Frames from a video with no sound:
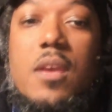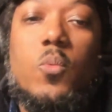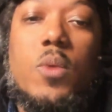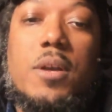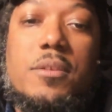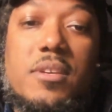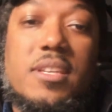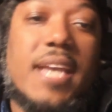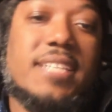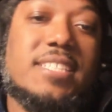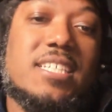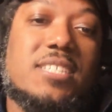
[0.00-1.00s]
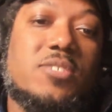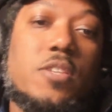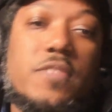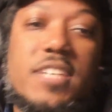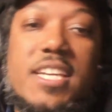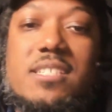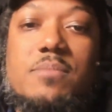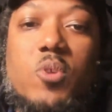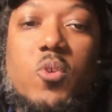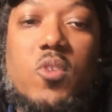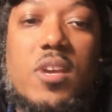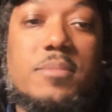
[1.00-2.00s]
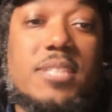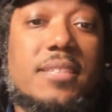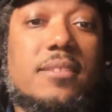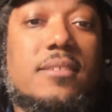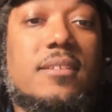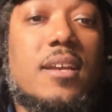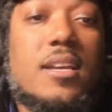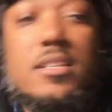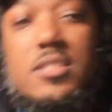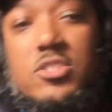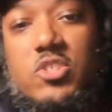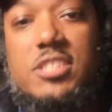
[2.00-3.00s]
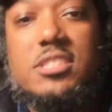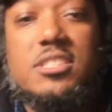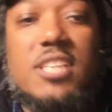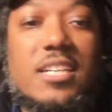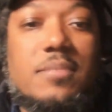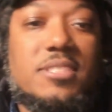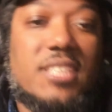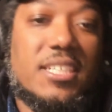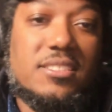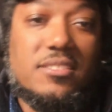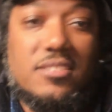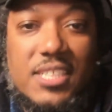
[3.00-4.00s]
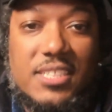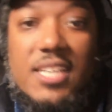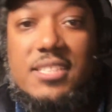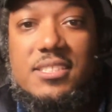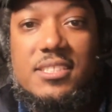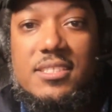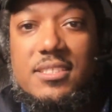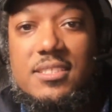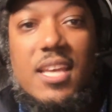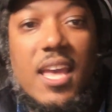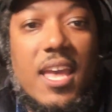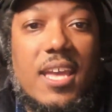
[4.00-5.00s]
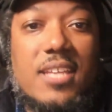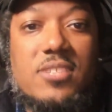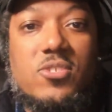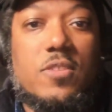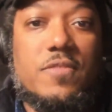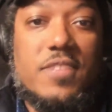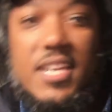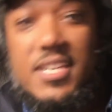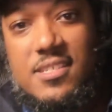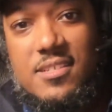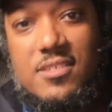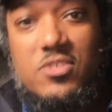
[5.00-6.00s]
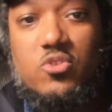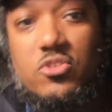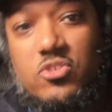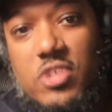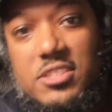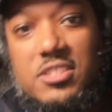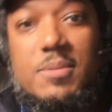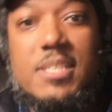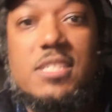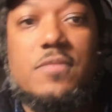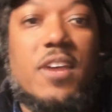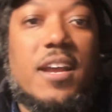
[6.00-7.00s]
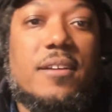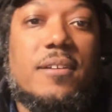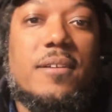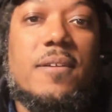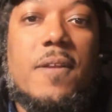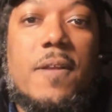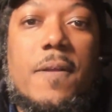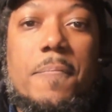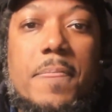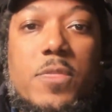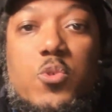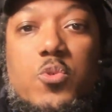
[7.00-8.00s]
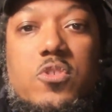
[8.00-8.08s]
Well, you can access certification programs like the Construction Documentation Technologist and Certification Construction Specifier to